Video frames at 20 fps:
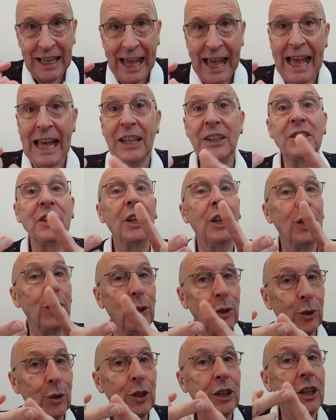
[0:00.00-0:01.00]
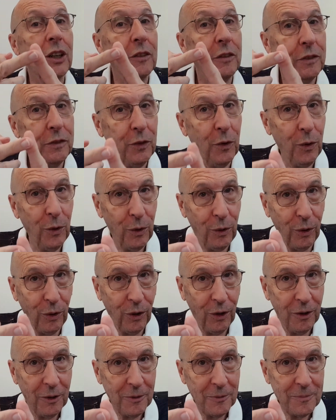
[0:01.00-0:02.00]
and look
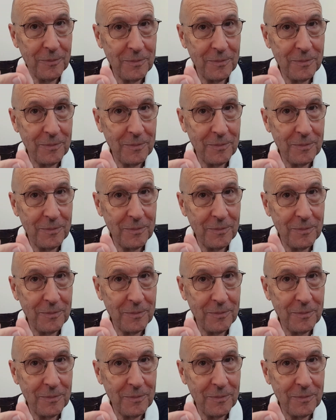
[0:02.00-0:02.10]
for.